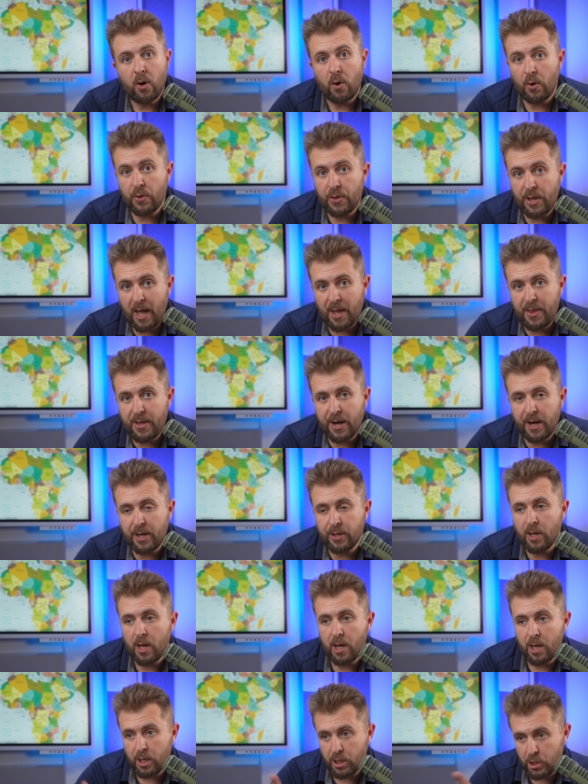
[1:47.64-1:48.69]
On the other
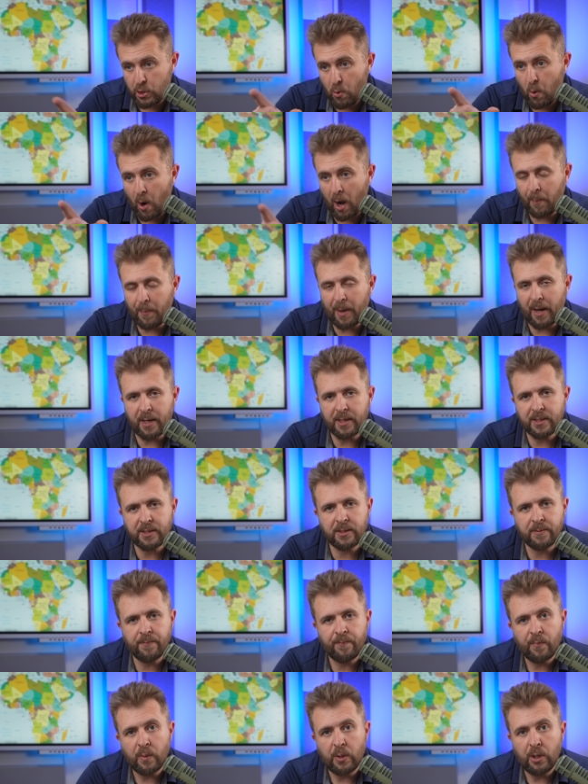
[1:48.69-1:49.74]
hand, you, Hamas,
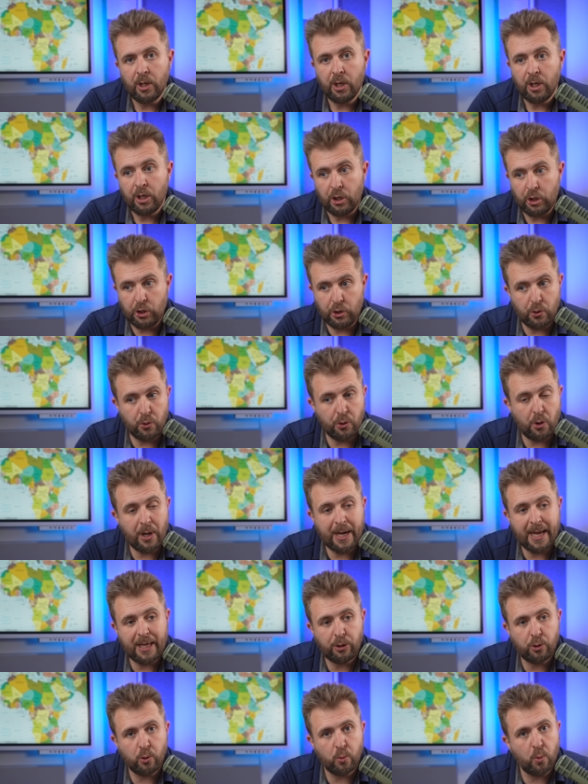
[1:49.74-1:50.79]
you don't
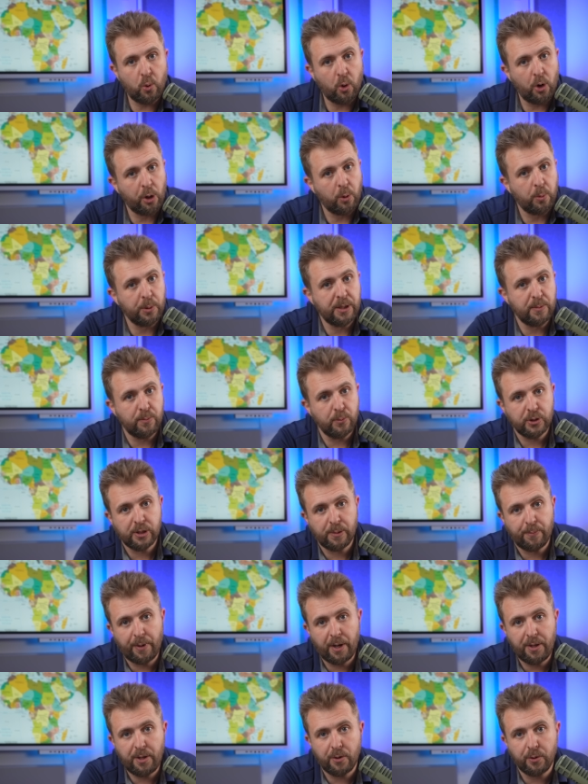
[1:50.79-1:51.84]
get to work with the Muslim
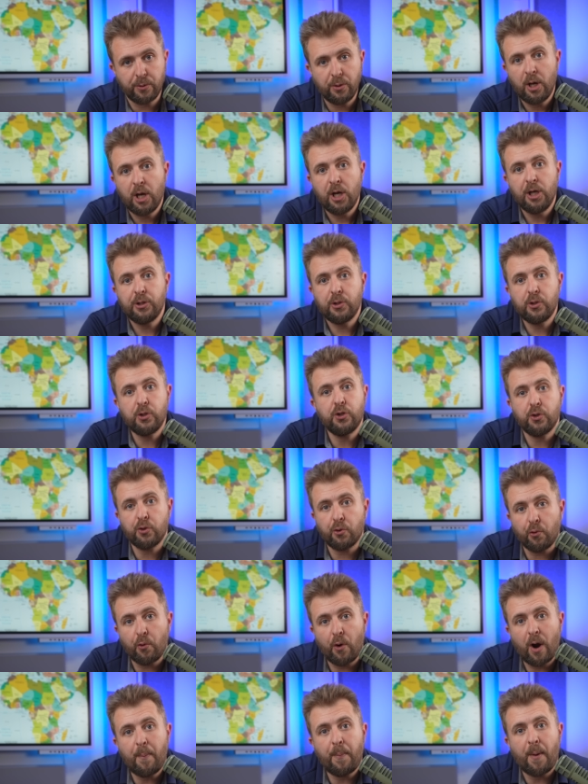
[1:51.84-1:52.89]
Brotherhood to
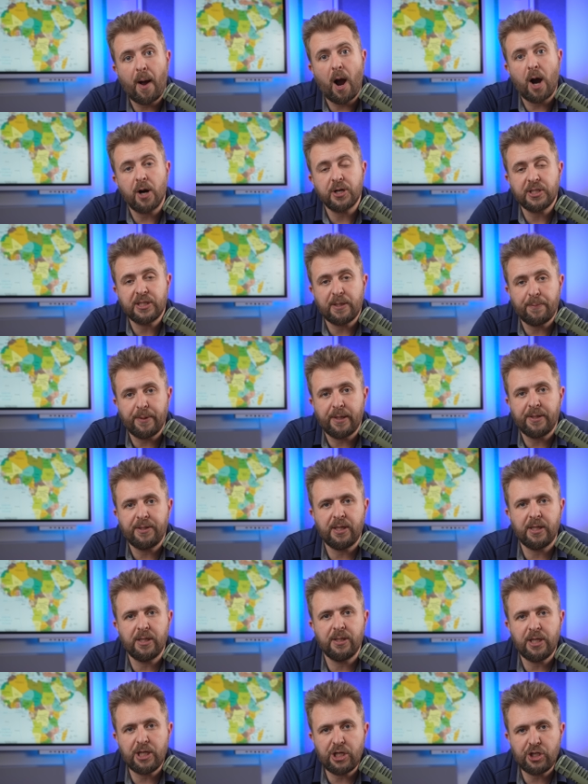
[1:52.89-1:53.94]
screw up our
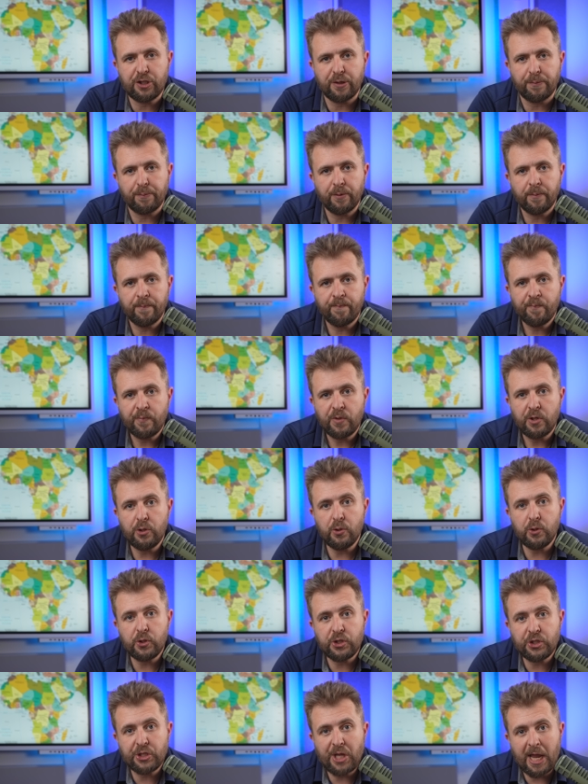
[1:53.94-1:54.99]
stability in Egypt.
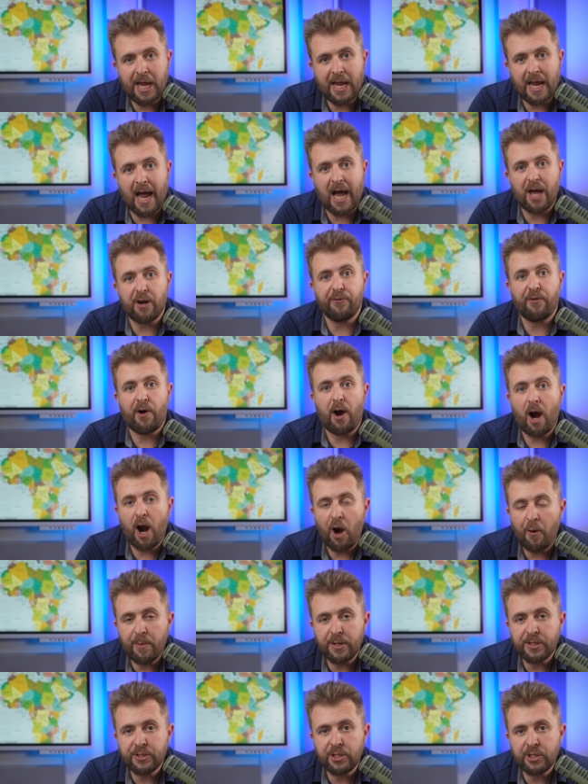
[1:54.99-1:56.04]
You stay out of our
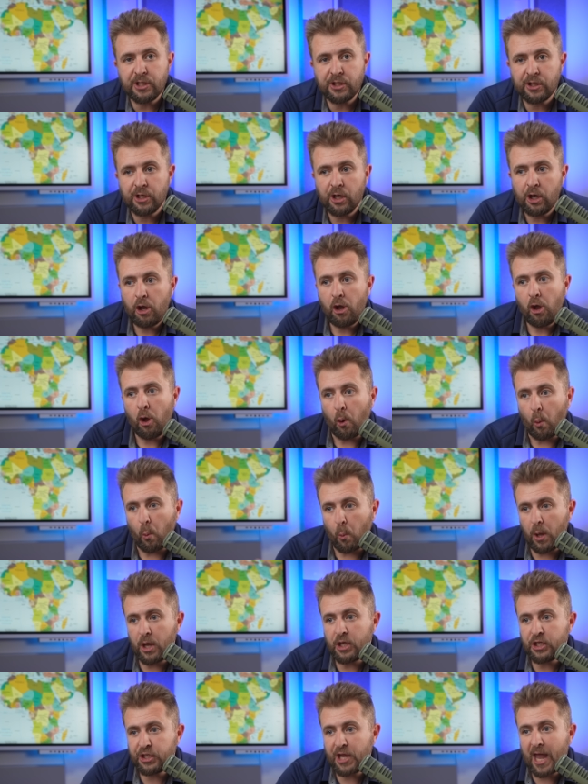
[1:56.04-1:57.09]
business,
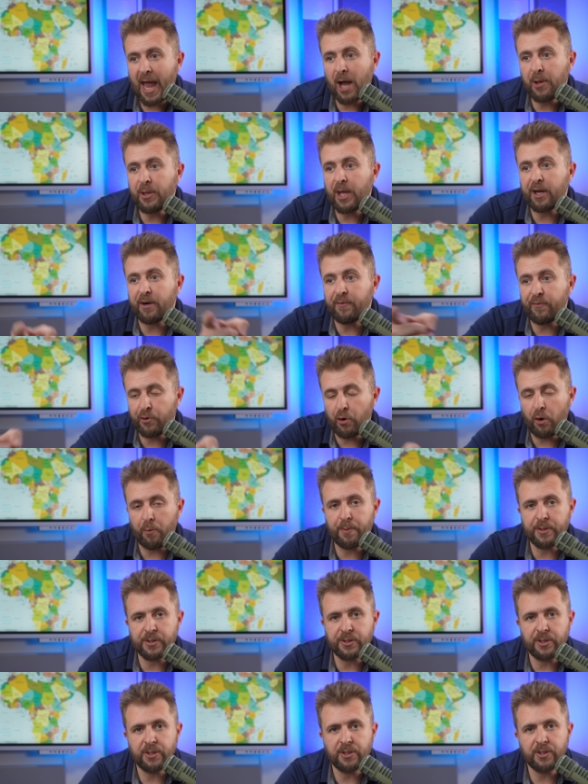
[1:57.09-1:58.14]
we'll stay out, out of your
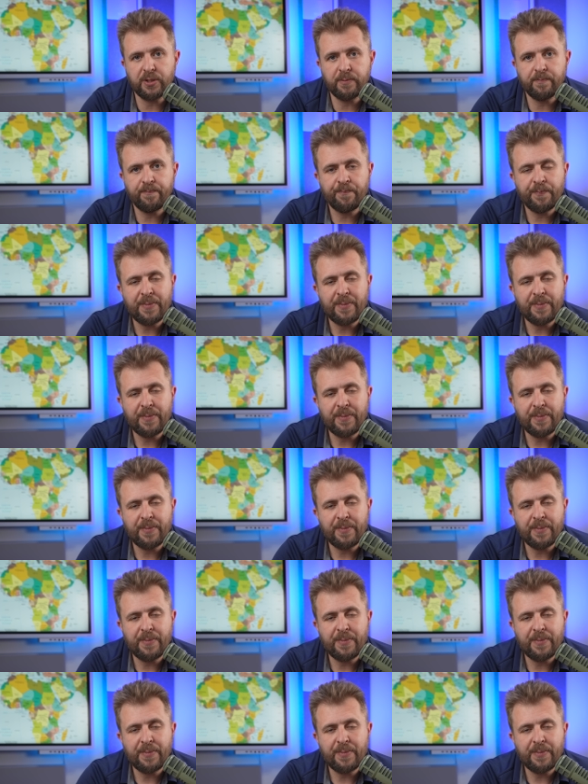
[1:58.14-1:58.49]
business.